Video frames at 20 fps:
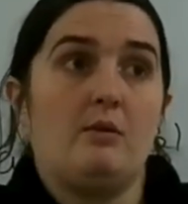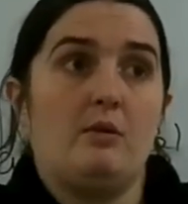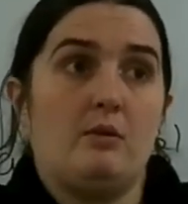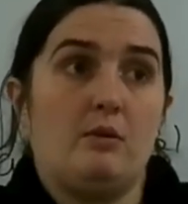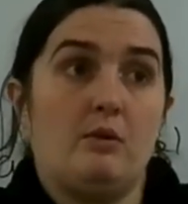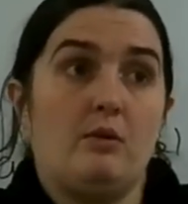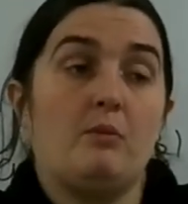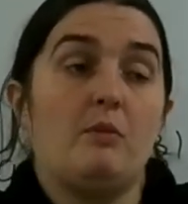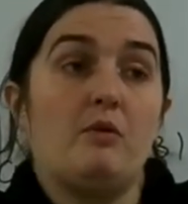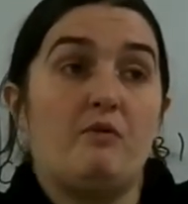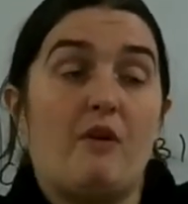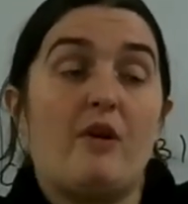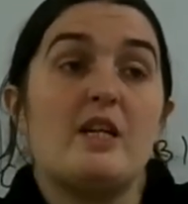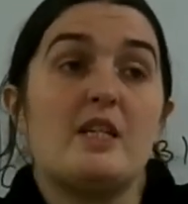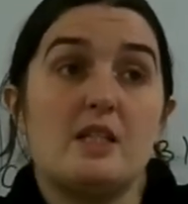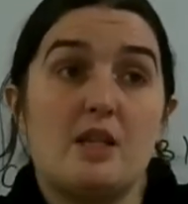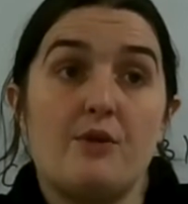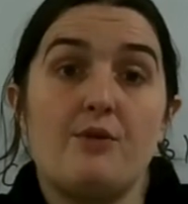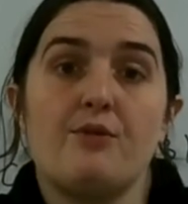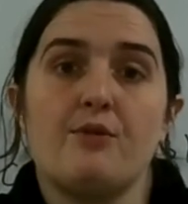very
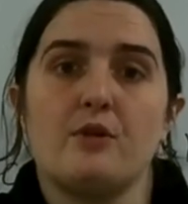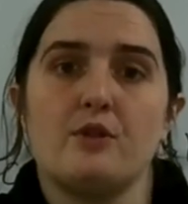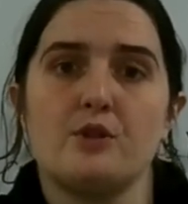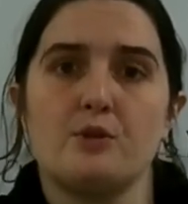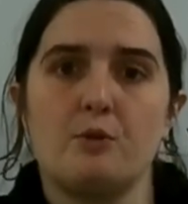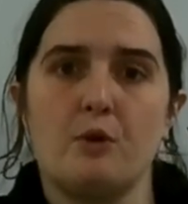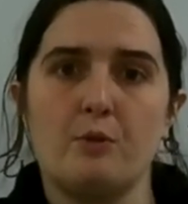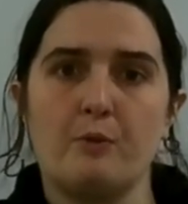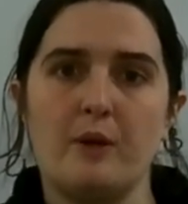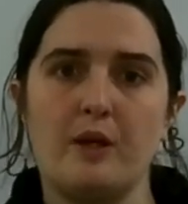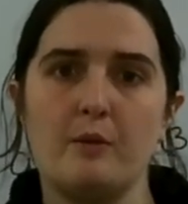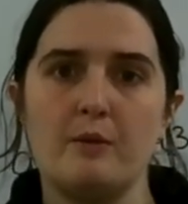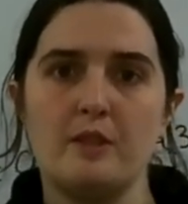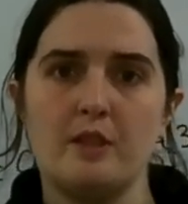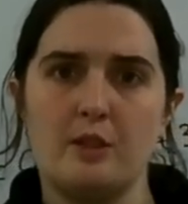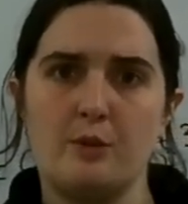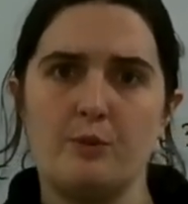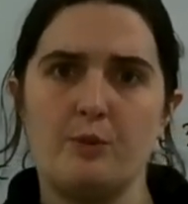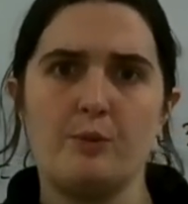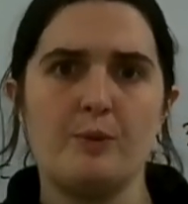different to what we had
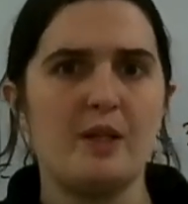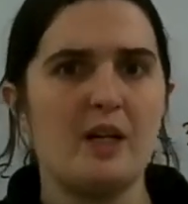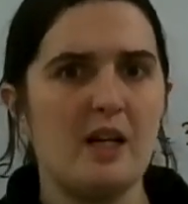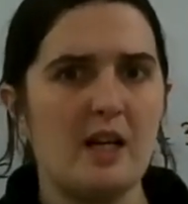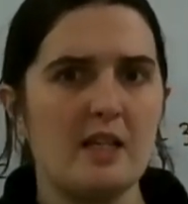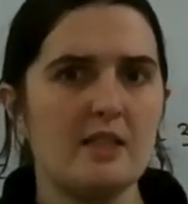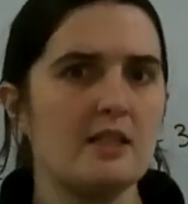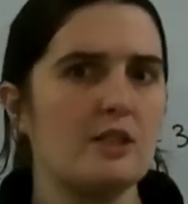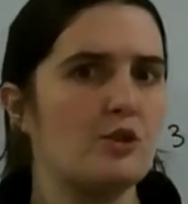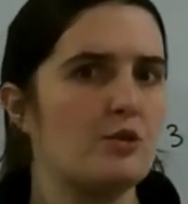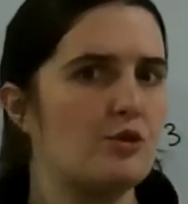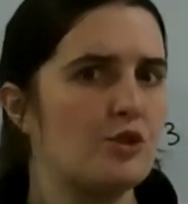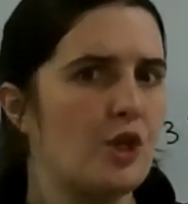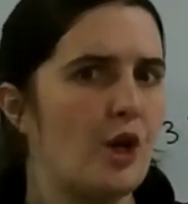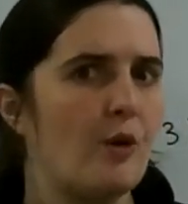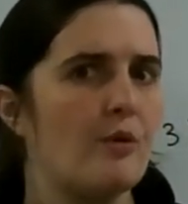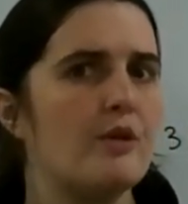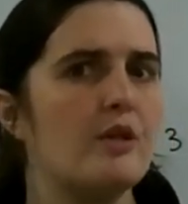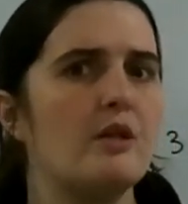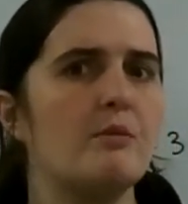dealt with classic
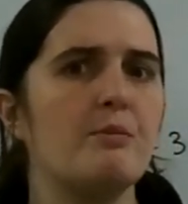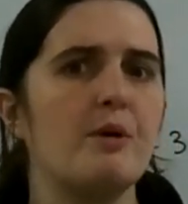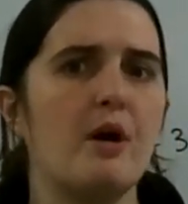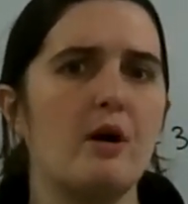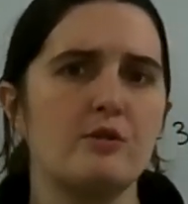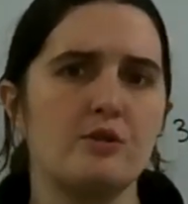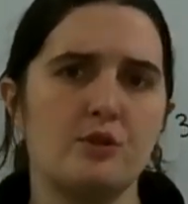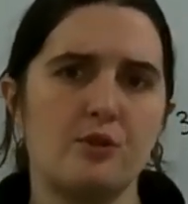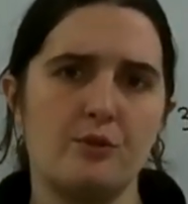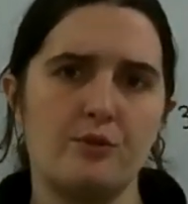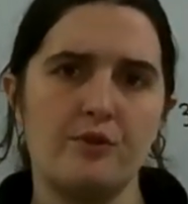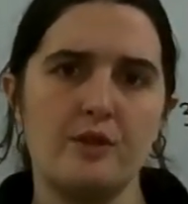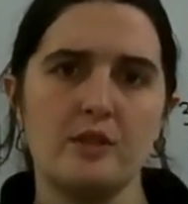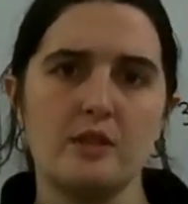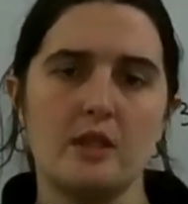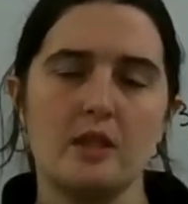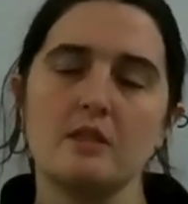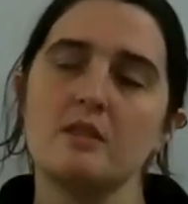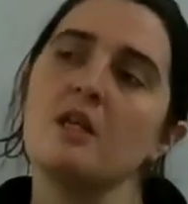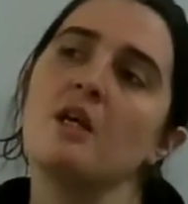Newtonian particle
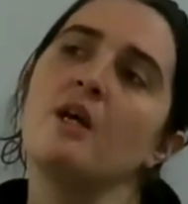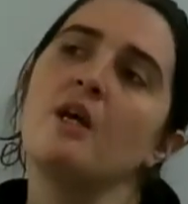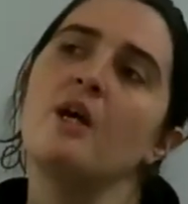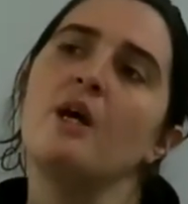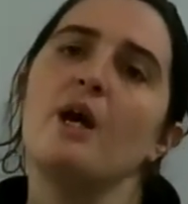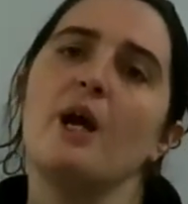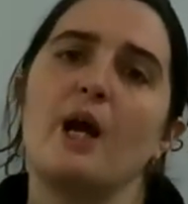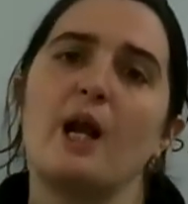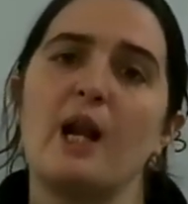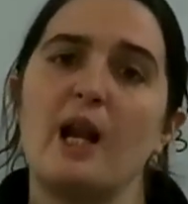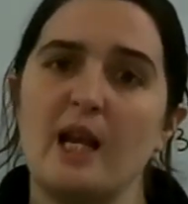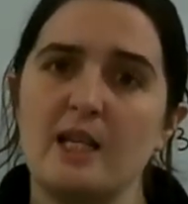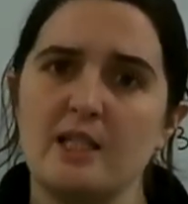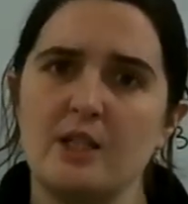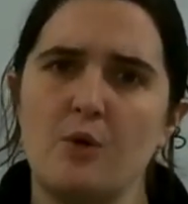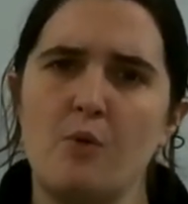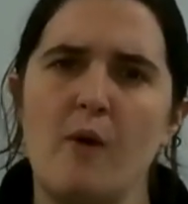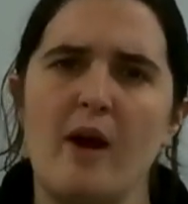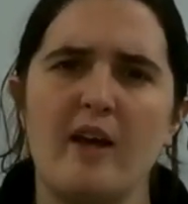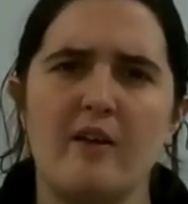physics and
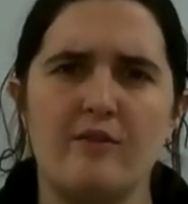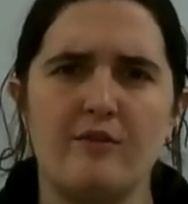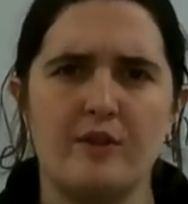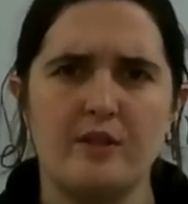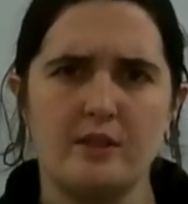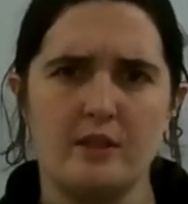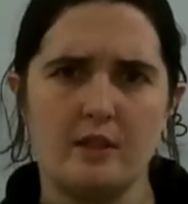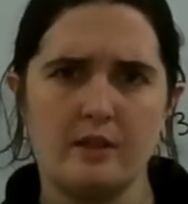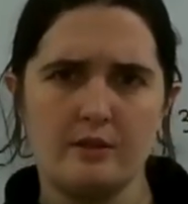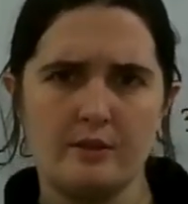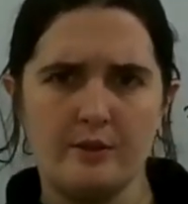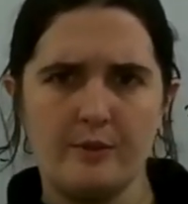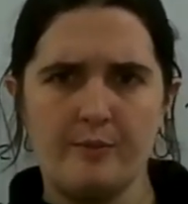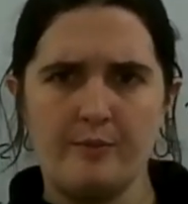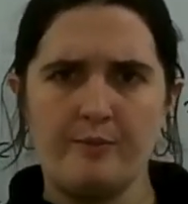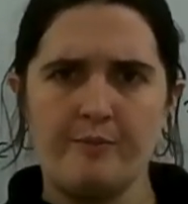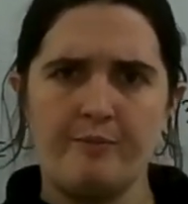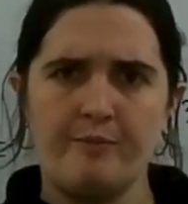classic wave physics.